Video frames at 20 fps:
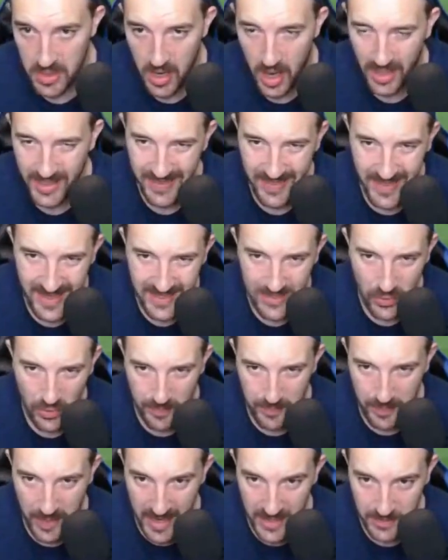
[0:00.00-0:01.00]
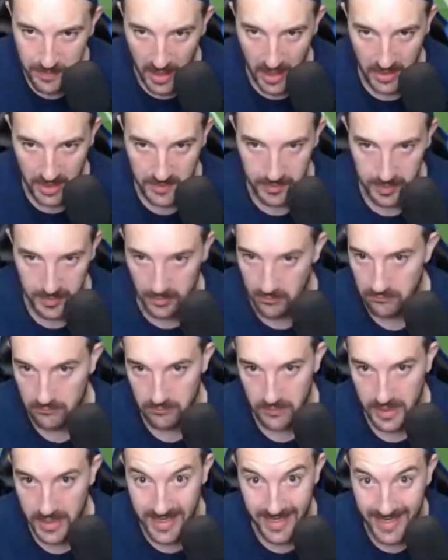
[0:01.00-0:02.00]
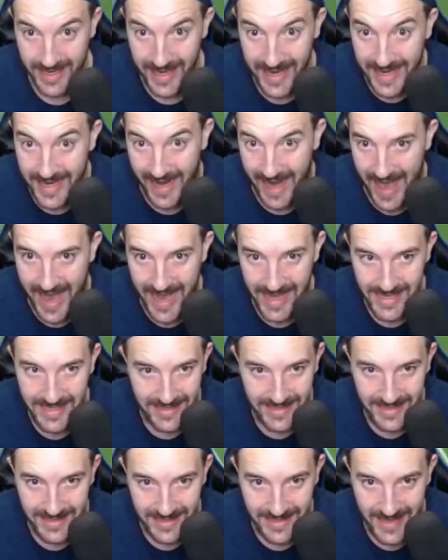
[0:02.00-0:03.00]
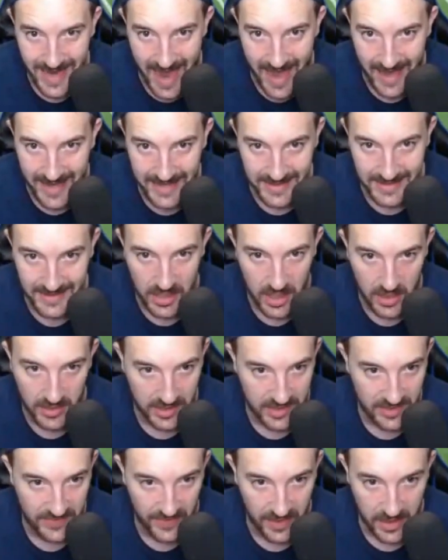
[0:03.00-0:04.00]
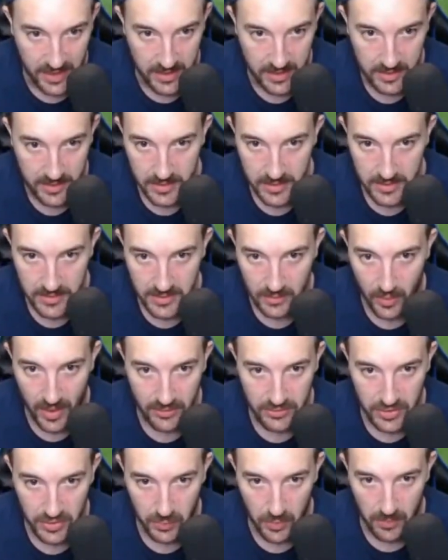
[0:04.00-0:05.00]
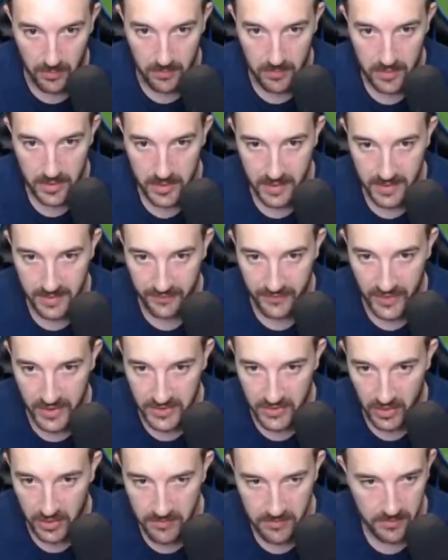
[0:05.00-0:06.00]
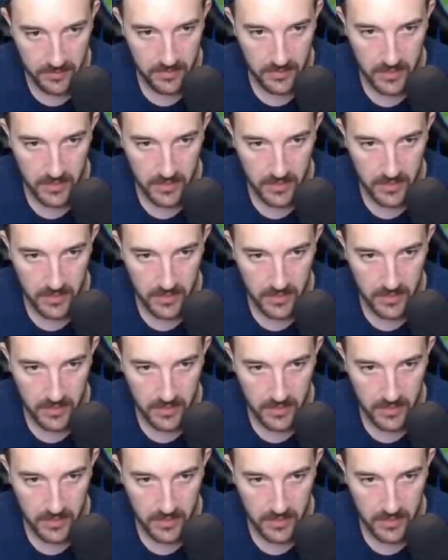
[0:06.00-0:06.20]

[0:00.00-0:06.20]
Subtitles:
Again, that's not the best pass, but it lands at its target's feet. So what else do you want? And then first time.